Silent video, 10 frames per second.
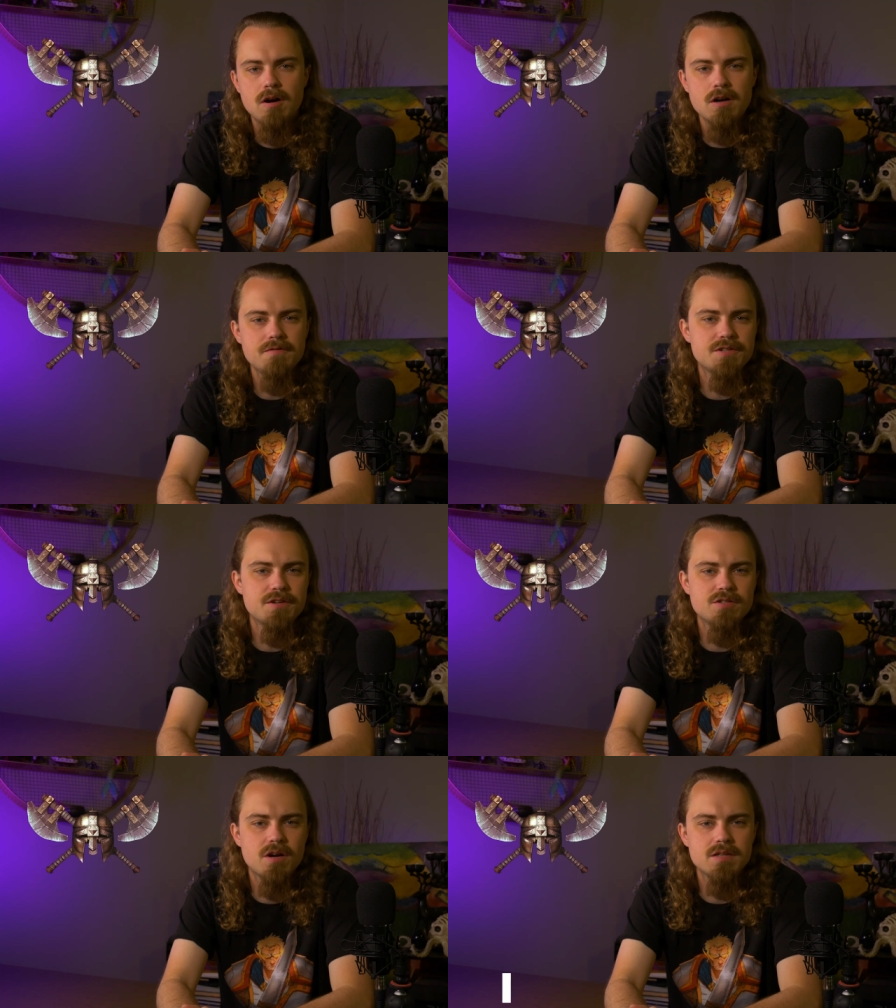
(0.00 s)

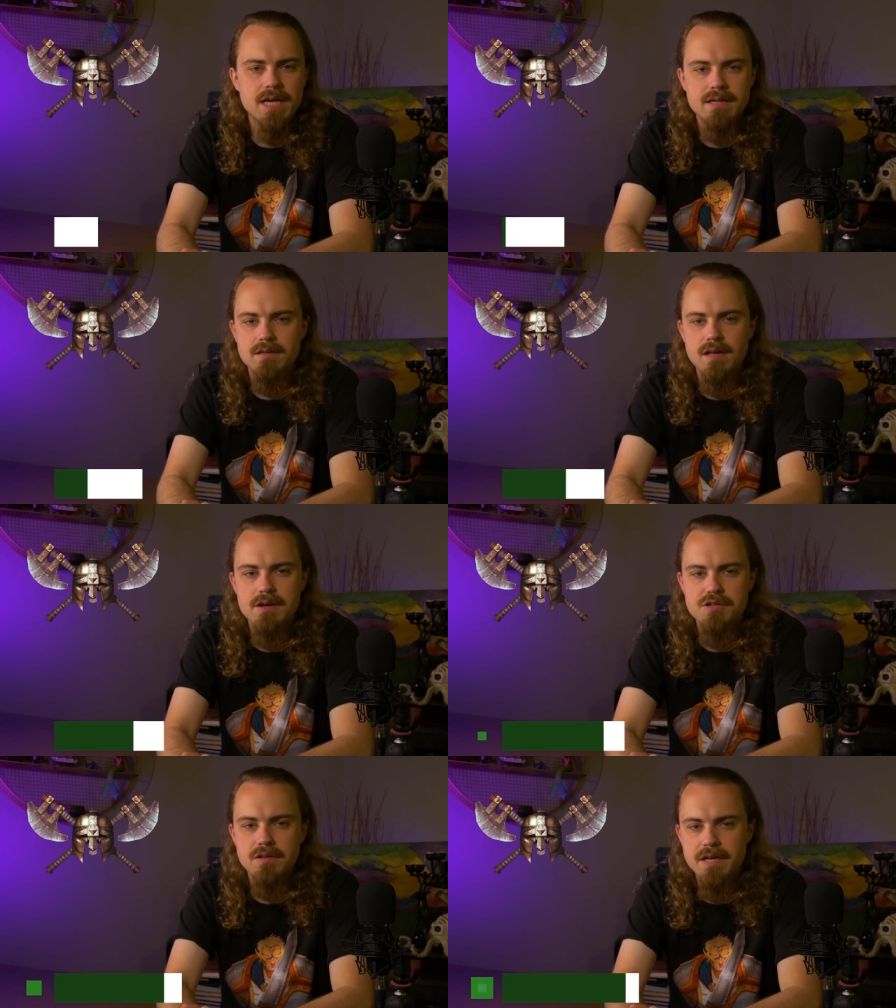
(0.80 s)
Artificers are
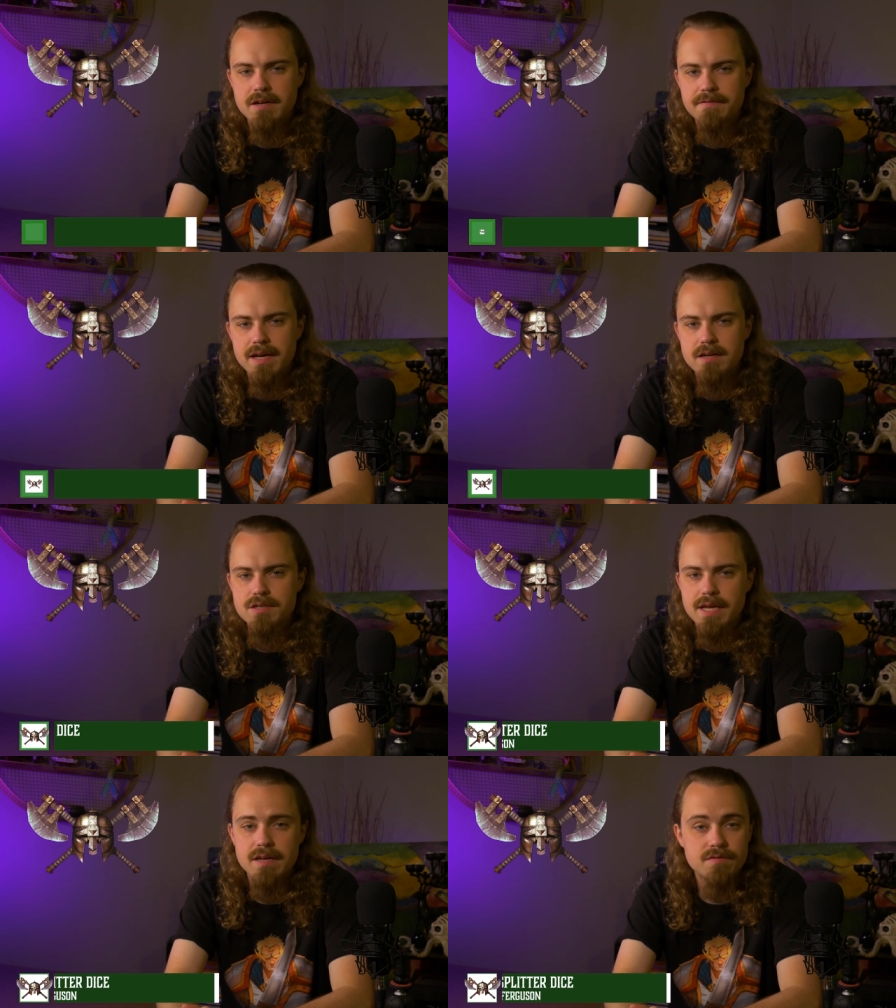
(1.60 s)
technological
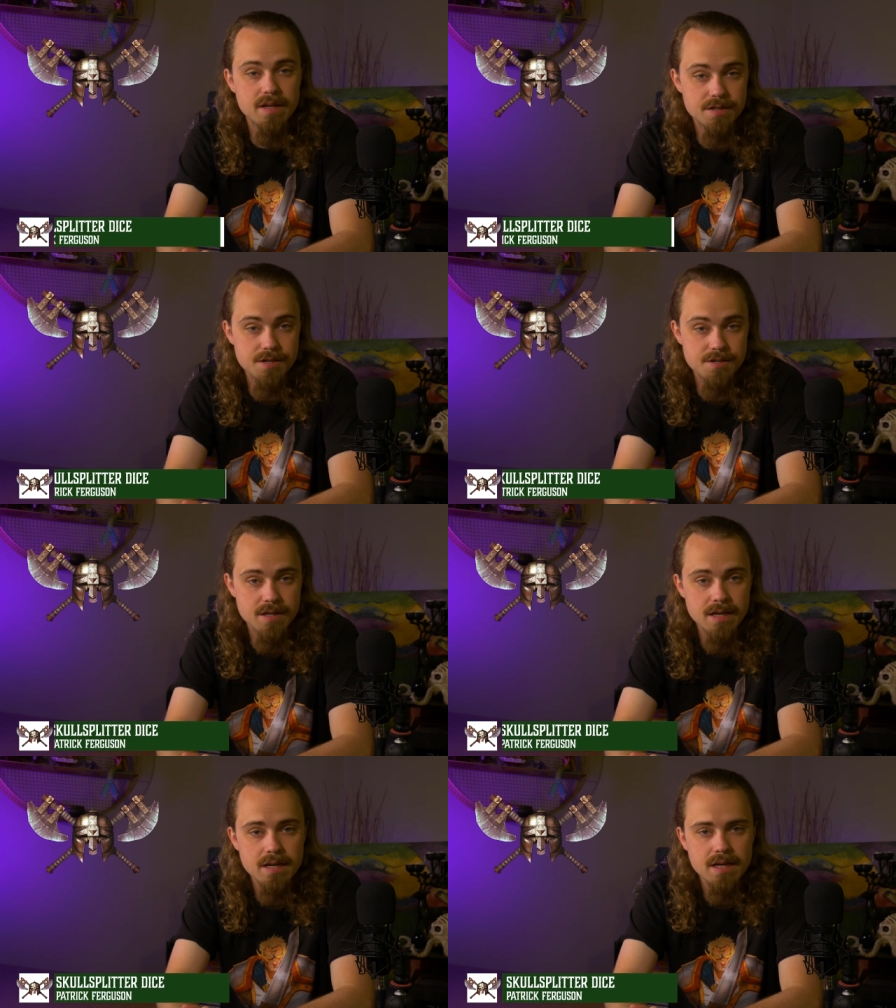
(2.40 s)
innovators and inventors,
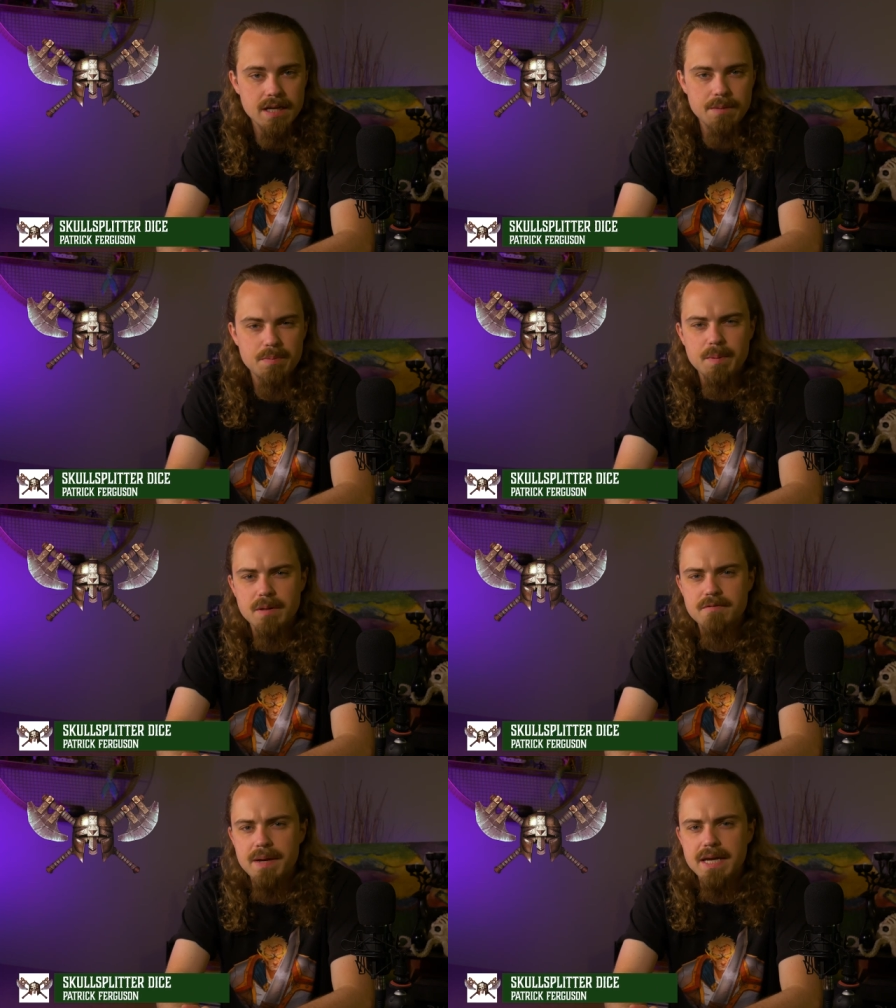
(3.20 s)

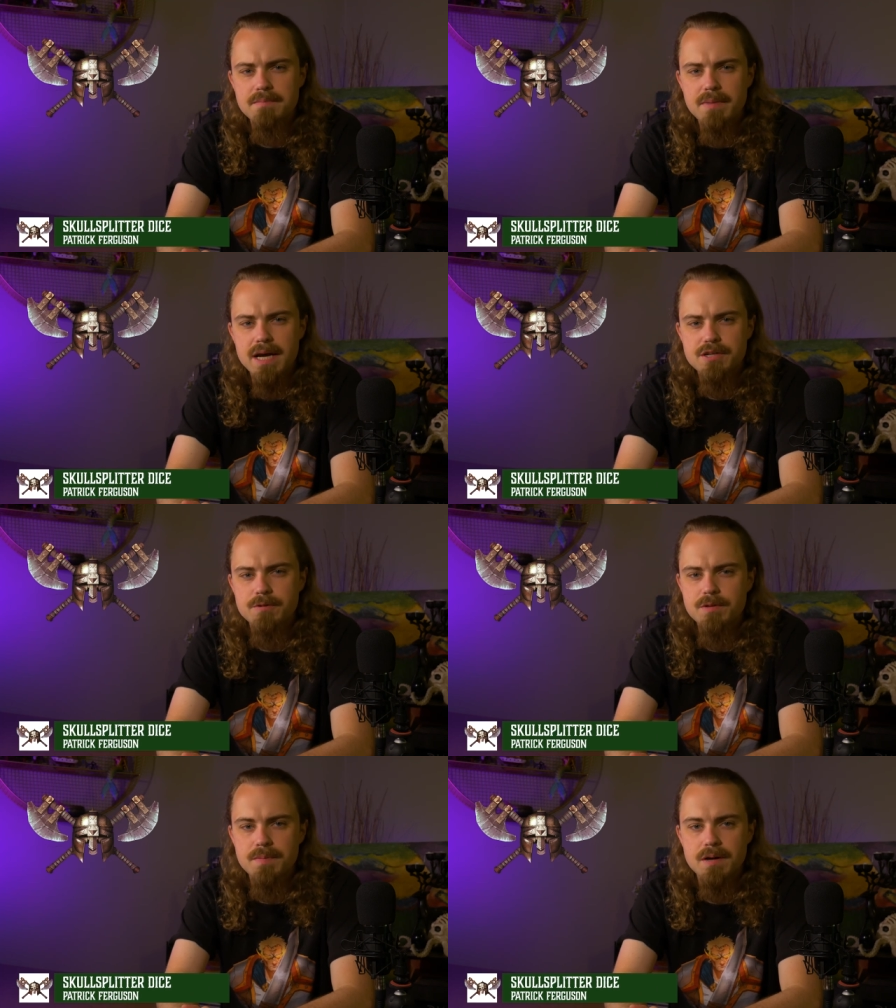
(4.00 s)
capable of making
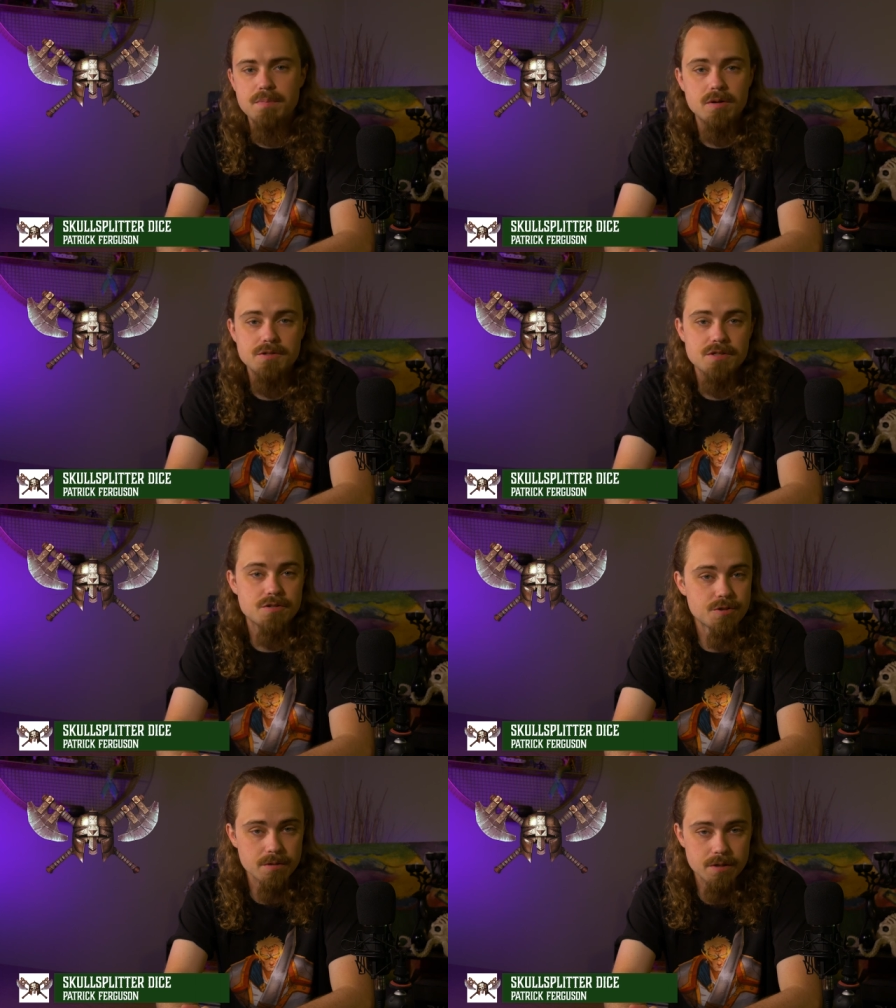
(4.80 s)
magic with mere bolts and
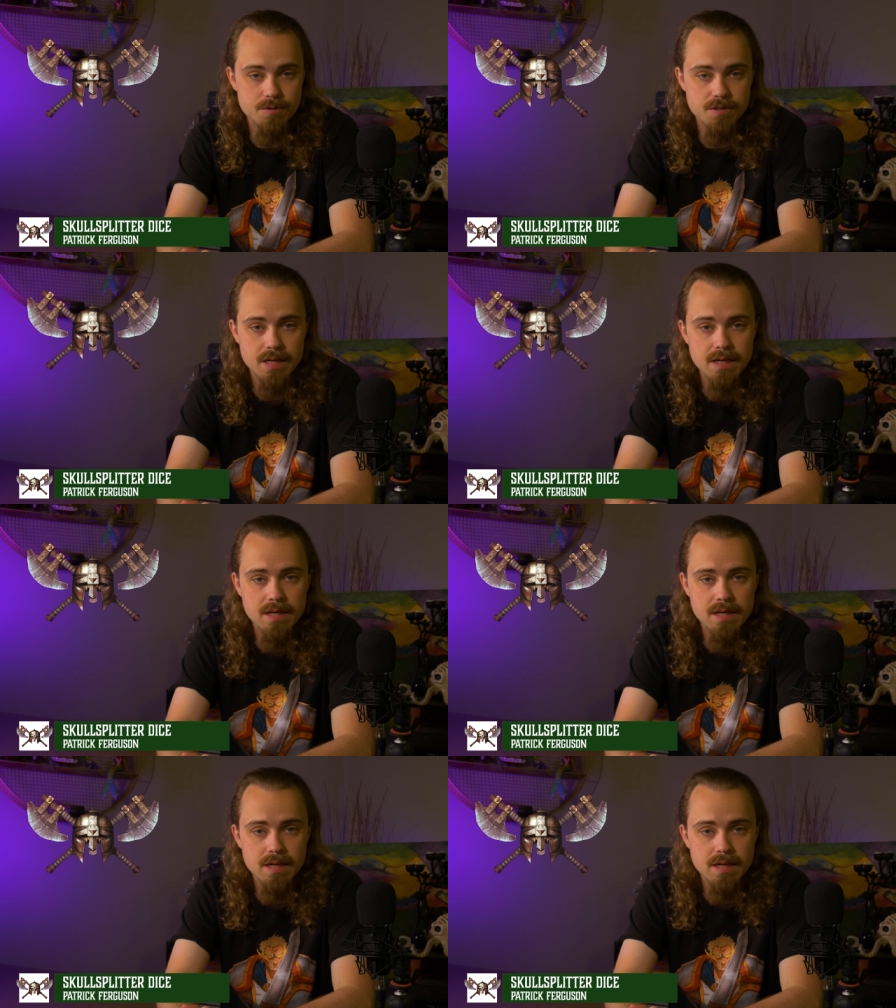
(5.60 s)
screws.